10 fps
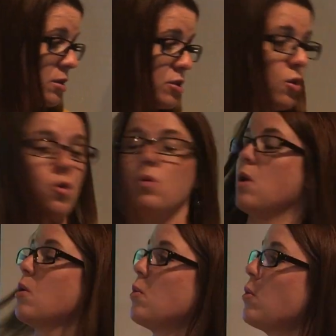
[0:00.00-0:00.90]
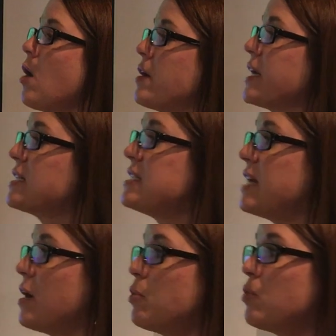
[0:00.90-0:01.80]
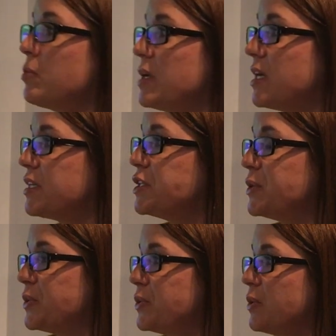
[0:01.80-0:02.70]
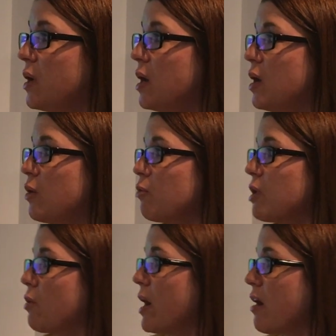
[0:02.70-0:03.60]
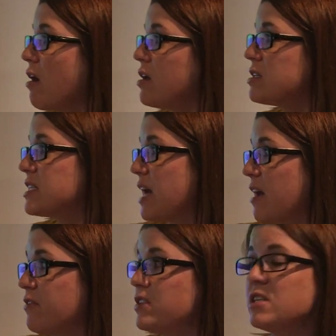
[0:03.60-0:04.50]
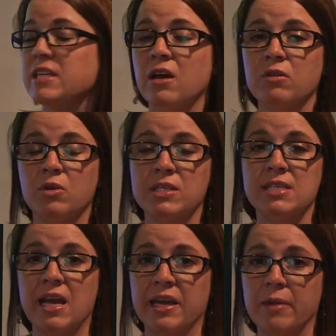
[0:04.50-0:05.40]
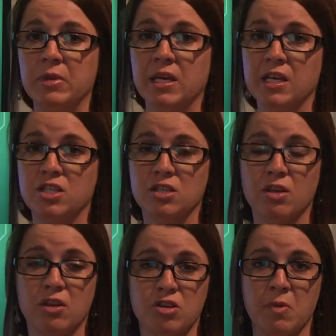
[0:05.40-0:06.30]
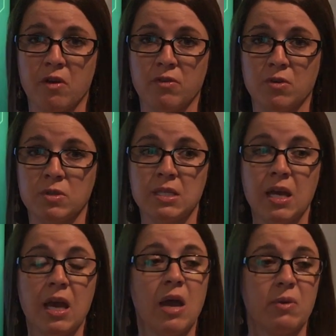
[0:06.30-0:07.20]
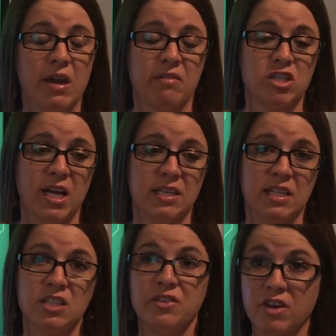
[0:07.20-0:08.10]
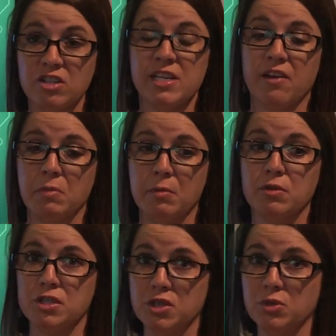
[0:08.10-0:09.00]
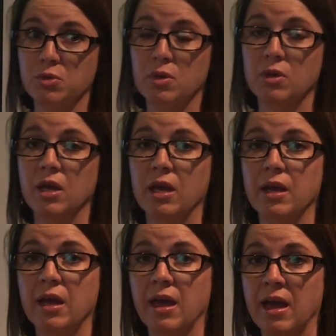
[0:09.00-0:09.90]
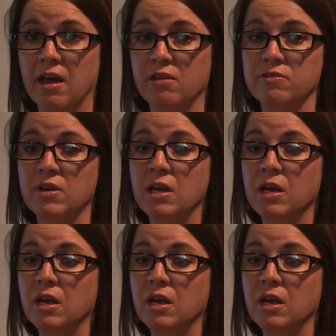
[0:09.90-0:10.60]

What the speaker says: So our next step would be to require all staff to download a Slack application to their smartphones, and we have checked each of our staff members do have